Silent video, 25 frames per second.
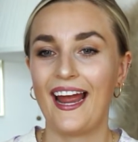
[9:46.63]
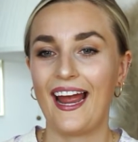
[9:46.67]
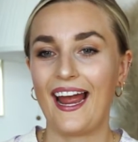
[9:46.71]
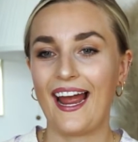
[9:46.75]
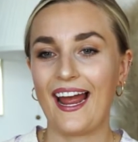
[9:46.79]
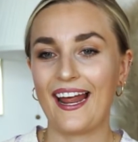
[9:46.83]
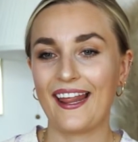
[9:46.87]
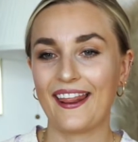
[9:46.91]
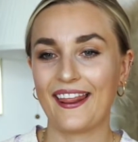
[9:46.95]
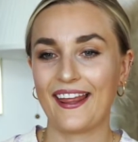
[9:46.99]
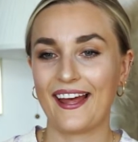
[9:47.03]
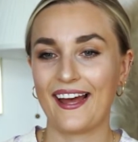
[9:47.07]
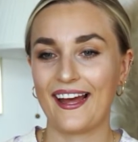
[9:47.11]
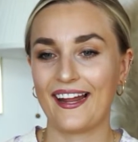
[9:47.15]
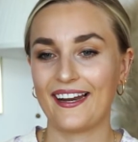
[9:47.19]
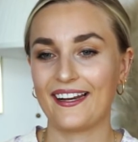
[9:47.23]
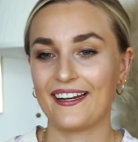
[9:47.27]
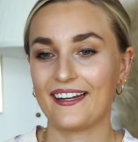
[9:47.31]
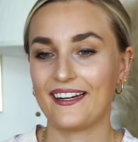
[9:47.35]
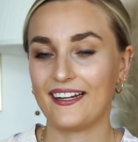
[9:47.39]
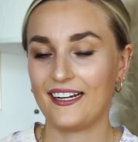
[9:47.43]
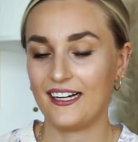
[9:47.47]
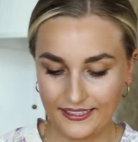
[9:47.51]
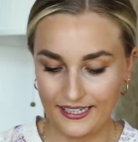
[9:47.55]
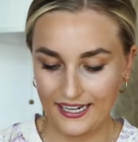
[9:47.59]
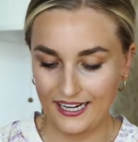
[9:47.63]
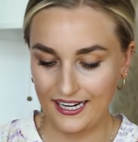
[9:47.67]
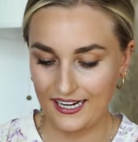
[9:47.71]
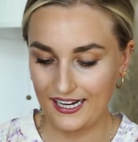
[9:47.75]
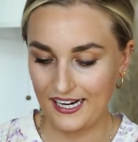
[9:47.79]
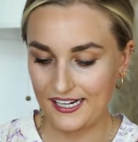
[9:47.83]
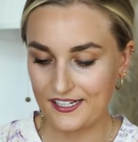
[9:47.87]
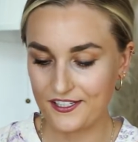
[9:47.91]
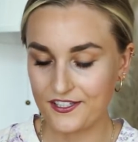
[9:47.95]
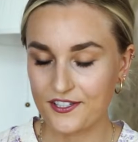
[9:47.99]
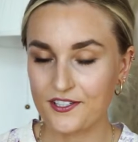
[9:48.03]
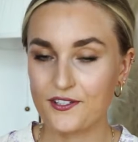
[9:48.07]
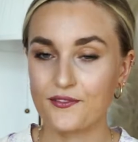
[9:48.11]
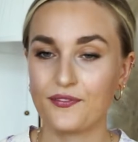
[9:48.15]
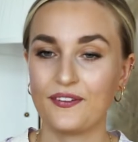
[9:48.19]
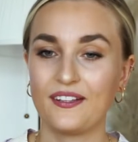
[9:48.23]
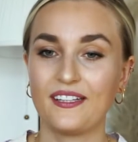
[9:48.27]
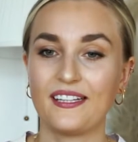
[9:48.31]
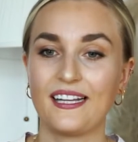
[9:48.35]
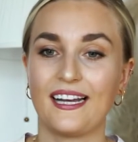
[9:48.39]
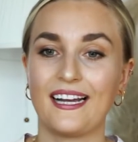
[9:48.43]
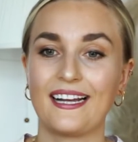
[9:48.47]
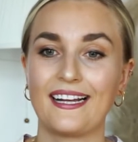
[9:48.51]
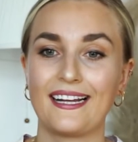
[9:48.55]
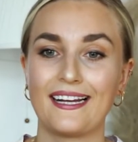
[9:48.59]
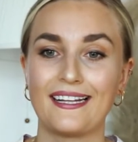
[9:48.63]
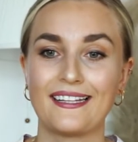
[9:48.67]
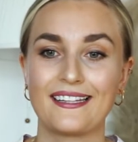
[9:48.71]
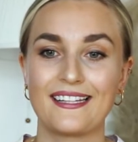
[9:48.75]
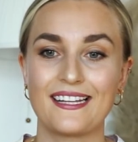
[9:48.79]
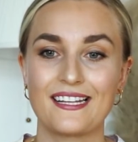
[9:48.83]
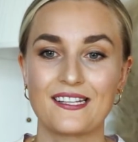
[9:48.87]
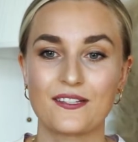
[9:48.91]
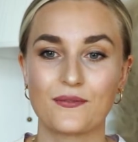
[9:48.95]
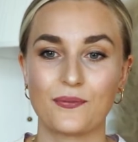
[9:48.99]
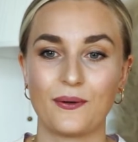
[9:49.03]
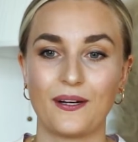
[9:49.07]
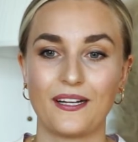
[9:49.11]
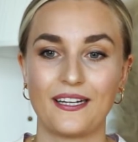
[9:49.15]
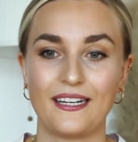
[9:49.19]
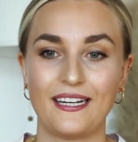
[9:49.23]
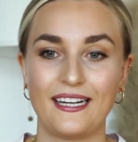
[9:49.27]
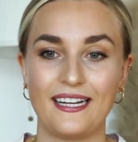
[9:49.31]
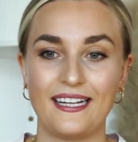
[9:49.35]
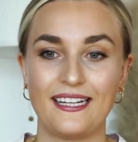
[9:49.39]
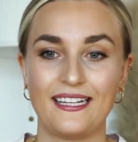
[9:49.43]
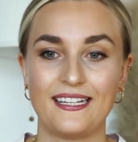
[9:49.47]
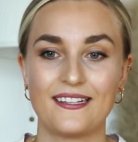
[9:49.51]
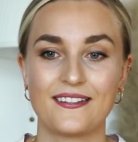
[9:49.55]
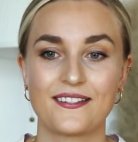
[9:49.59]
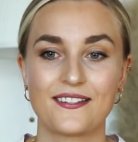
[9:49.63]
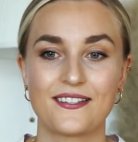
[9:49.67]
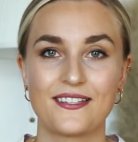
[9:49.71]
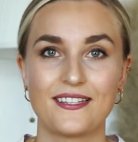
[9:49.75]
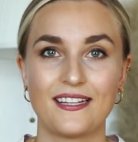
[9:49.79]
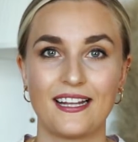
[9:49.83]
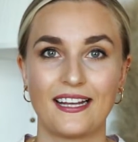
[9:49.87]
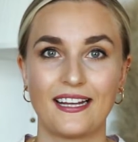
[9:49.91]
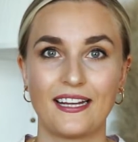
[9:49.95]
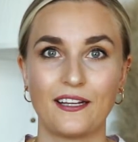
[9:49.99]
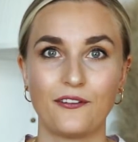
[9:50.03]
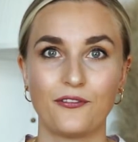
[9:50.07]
And then, yeah, I just feel like this one is like,